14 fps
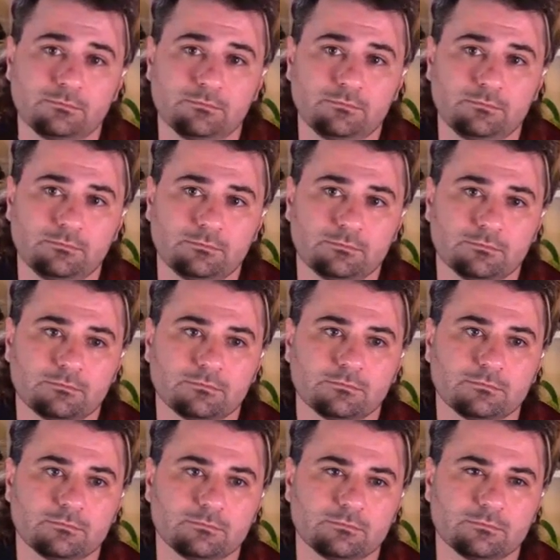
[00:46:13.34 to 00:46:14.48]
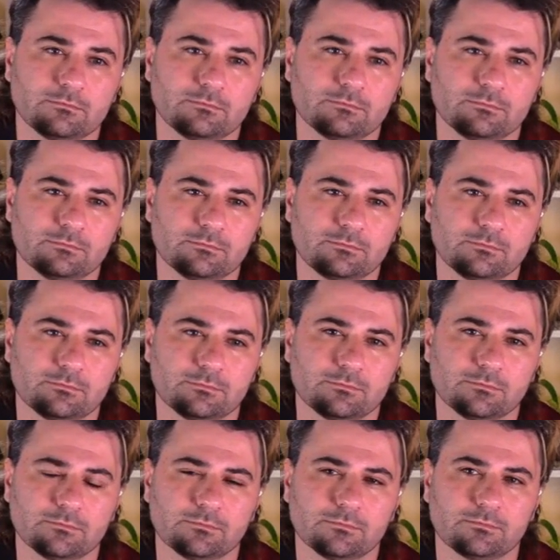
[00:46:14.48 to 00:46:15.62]

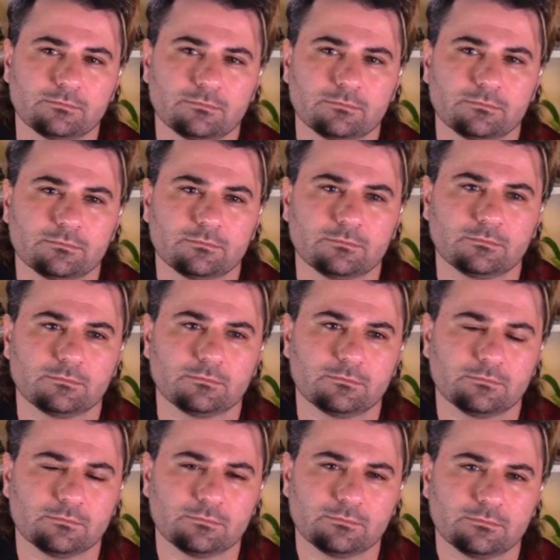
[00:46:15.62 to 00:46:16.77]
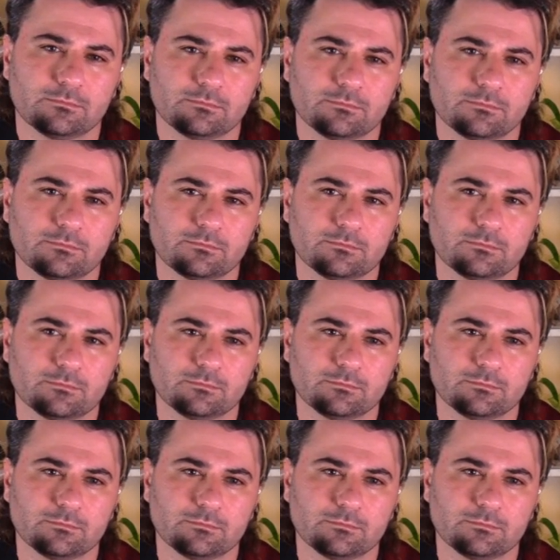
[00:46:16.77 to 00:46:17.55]
No words are spoken by the person on screen.